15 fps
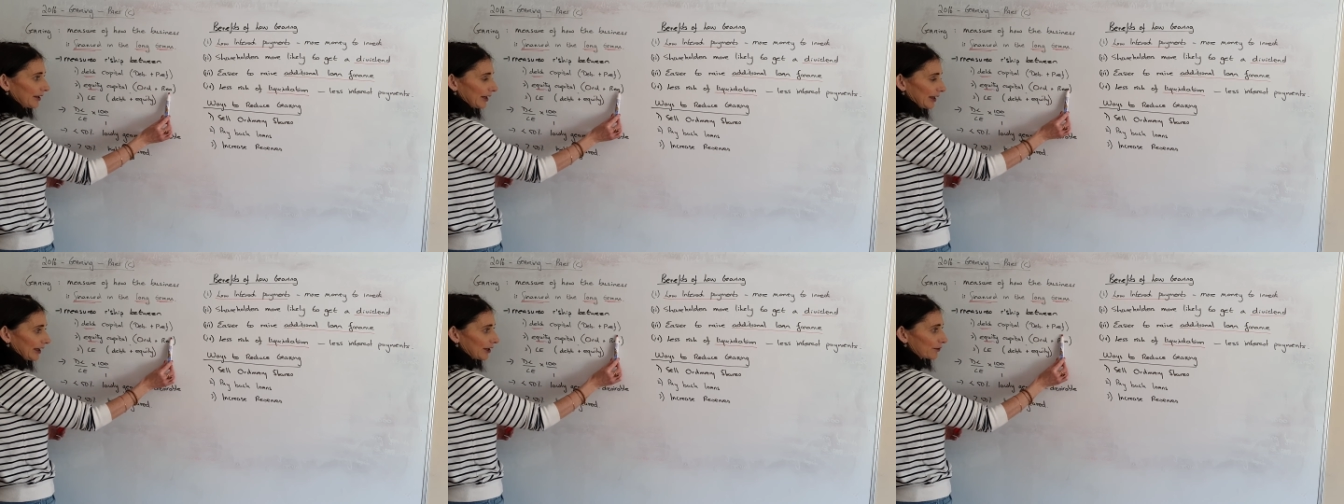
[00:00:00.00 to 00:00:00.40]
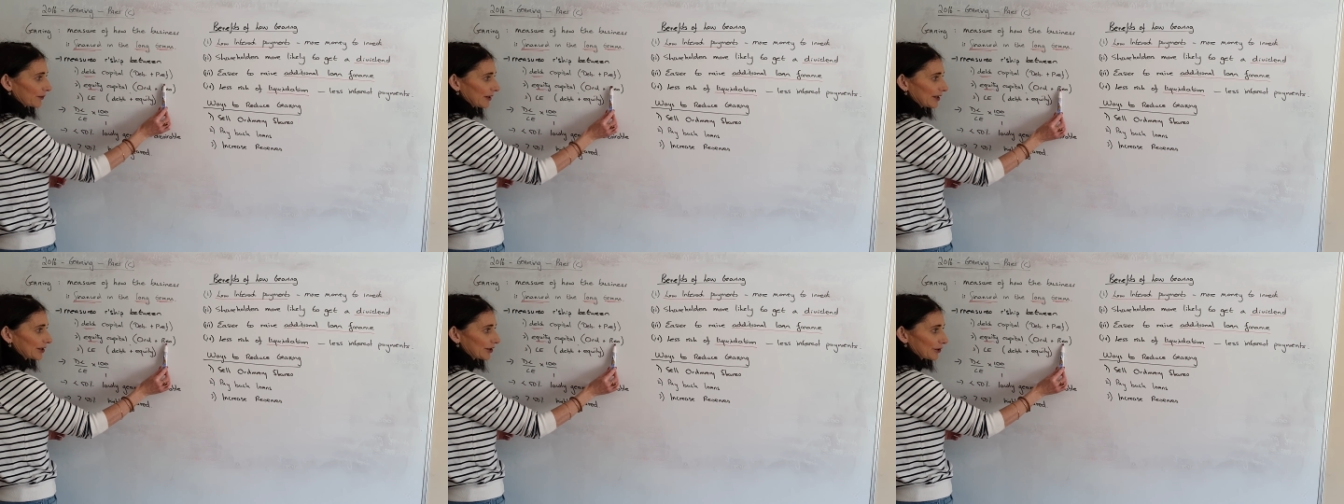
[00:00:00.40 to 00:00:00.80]

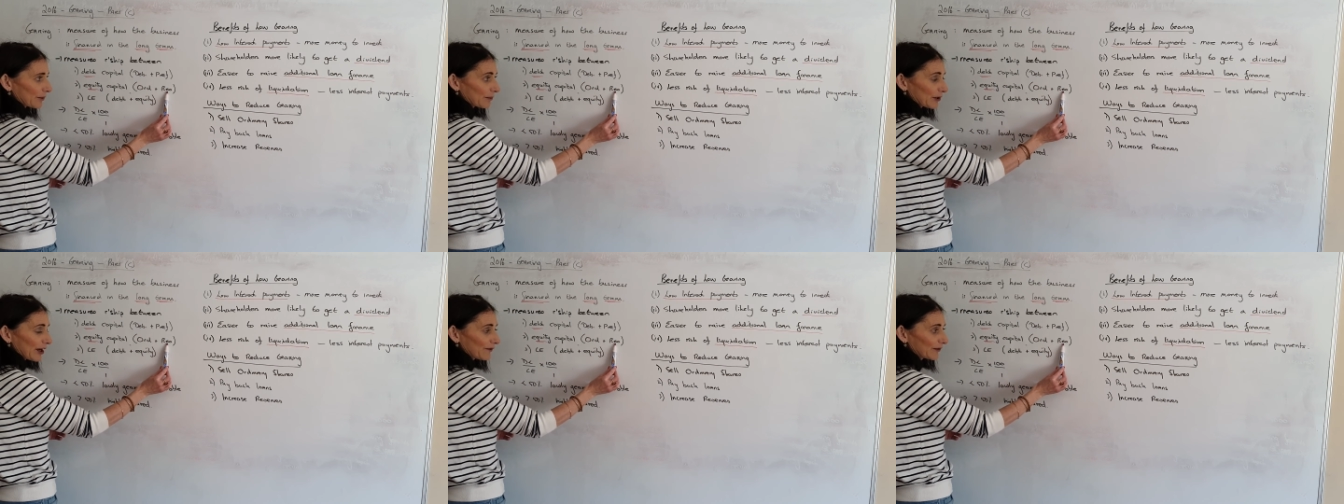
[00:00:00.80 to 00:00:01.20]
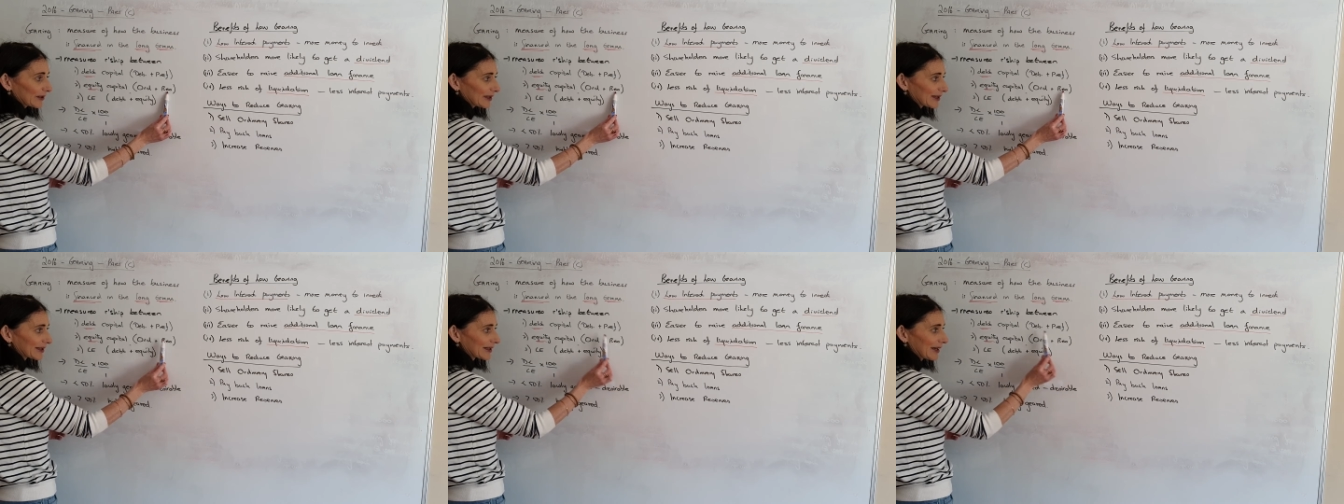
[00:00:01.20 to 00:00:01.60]
Increase your
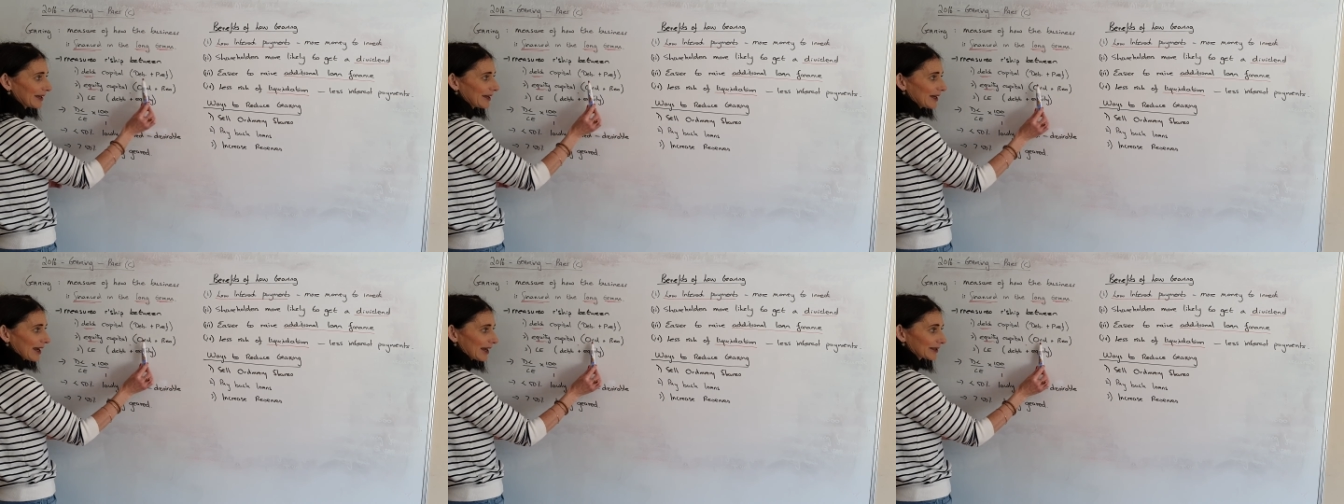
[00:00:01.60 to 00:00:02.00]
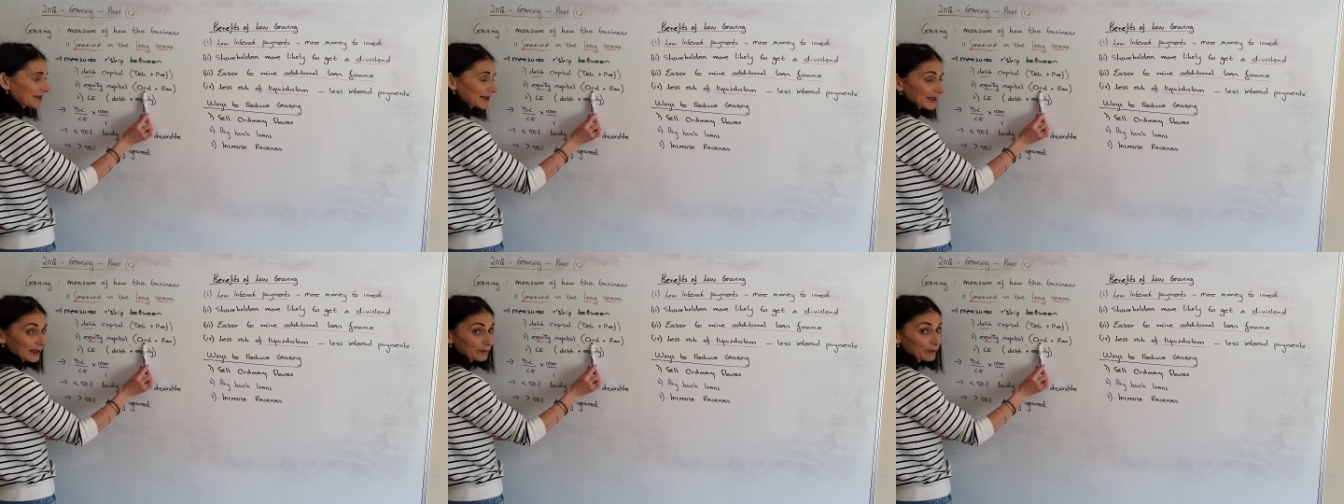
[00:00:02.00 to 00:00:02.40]
profits and
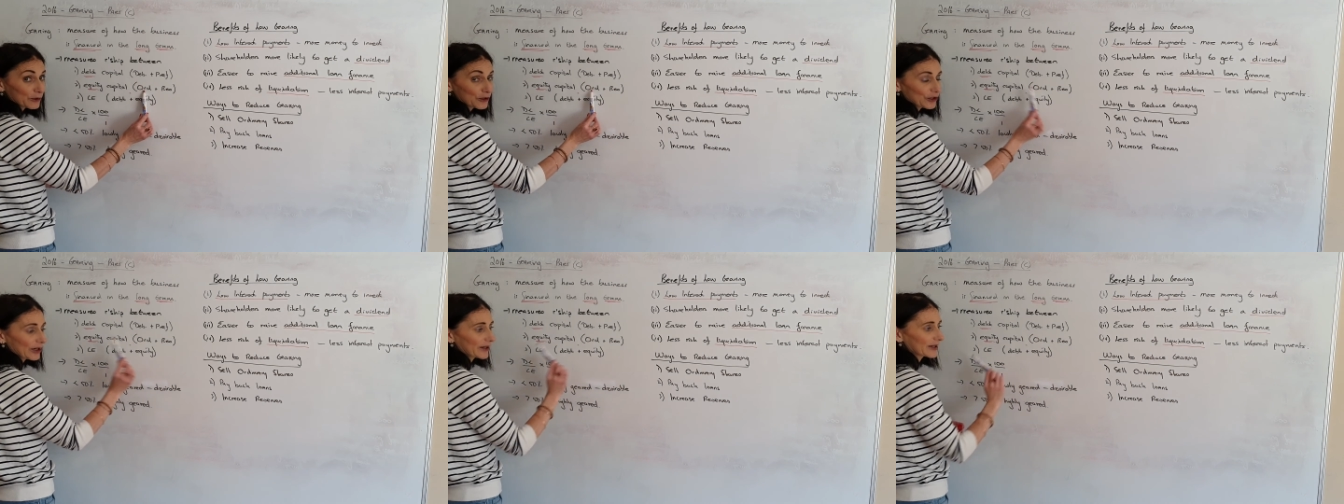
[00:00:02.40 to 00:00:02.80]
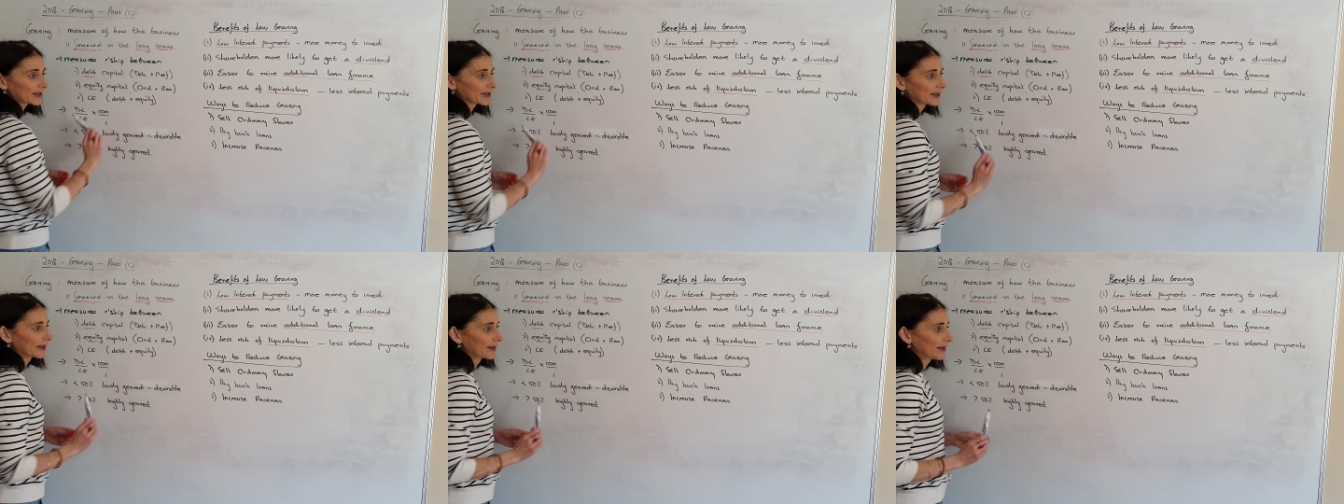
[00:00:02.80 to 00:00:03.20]
sell more shares.